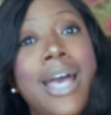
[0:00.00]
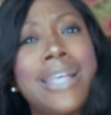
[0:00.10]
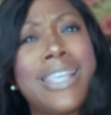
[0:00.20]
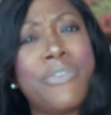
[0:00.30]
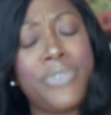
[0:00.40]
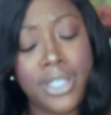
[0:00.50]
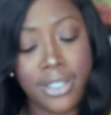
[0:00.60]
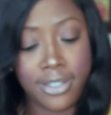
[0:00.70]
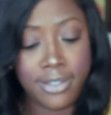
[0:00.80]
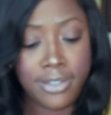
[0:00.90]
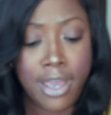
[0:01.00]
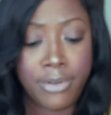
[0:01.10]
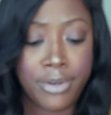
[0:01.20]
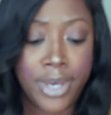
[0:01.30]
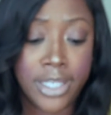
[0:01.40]
I said fleeky. Y'all
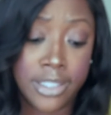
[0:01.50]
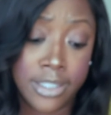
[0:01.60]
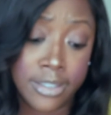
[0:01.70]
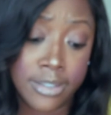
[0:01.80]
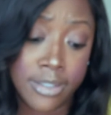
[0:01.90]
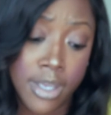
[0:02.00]
know I did.